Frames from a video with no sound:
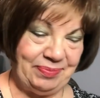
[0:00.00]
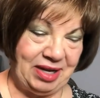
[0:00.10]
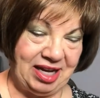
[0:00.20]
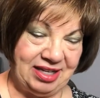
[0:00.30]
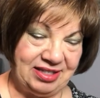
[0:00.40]

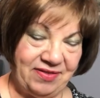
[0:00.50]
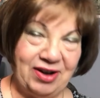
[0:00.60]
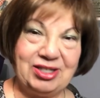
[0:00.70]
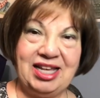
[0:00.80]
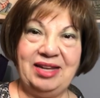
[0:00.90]
because of
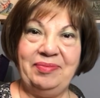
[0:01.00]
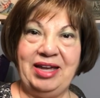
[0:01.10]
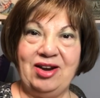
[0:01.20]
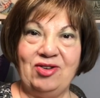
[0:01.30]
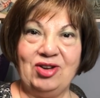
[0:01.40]
our son
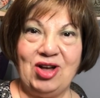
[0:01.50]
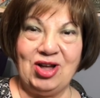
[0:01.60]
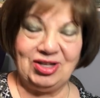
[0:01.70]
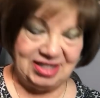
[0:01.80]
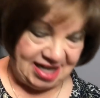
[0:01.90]
being on
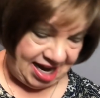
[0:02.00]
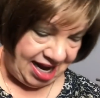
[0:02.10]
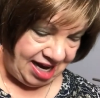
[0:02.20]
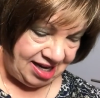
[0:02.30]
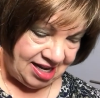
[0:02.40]
call
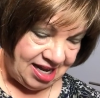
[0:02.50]
today,